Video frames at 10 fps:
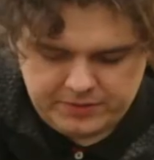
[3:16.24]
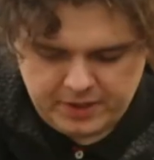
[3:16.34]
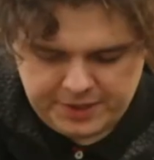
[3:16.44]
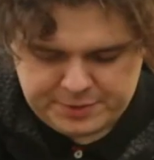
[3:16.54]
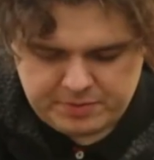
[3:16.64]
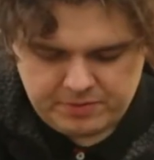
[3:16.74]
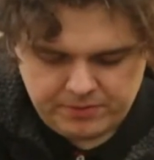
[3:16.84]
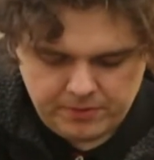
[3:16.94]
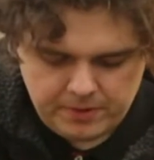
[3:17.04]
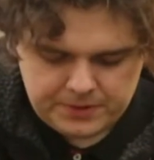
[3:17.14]
it ever has been
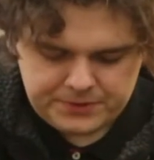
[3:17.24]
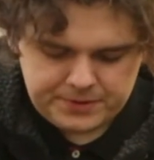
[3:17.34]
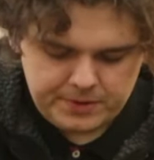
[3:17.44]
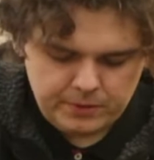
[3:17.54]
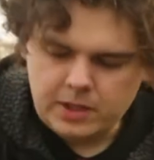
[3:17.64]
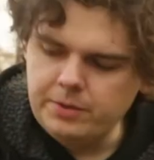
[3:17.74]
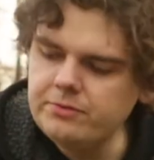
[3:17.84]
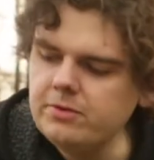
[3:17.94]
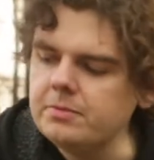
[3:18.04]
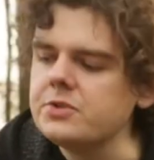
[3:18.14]
before. So we're
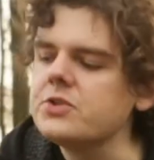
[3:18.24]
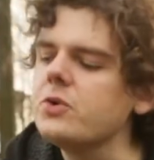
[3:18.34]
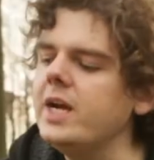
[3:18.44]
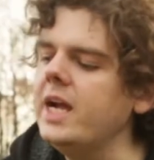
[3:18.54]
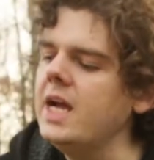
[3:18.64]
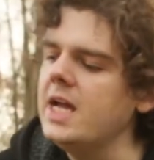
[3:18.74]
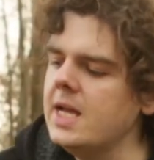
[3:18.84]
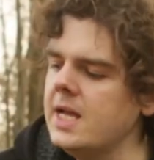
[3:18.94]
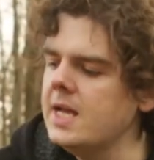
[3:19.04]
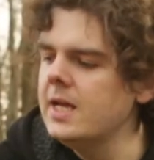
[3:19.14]
going from string,
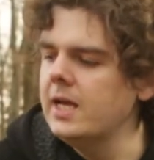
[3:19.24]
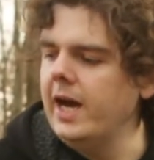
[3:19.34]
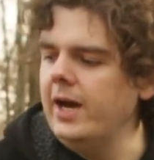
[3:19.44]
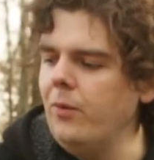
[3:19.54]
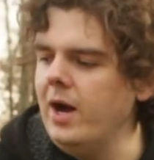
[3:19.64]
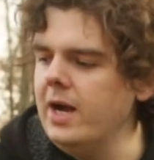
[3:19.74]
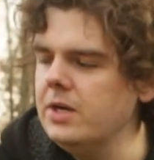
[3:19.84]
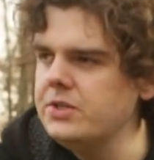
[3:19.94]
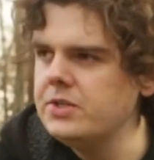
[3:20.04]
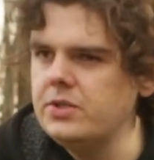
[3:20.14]
guy
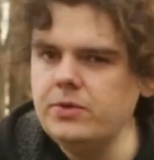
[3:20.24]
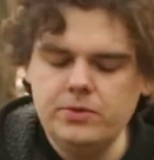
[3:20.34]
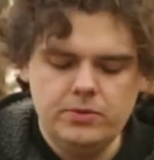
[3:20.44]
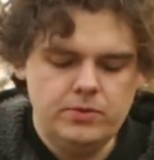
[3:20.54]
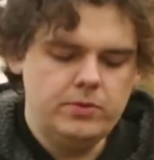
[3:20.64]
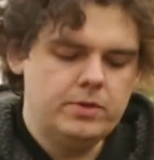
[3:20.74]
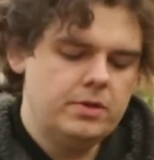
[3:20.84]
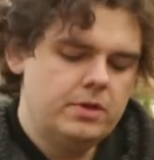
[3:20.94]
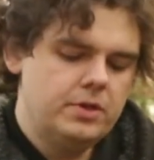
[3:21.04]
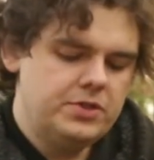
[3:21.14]
wires to
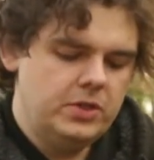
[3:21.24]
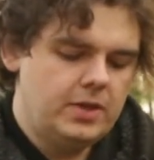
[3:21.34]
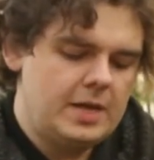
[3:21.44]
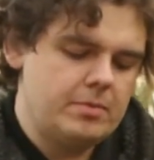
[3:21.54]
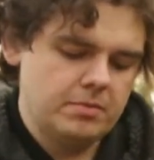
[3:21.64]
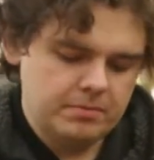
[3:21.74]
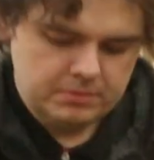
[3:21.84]
steel cable,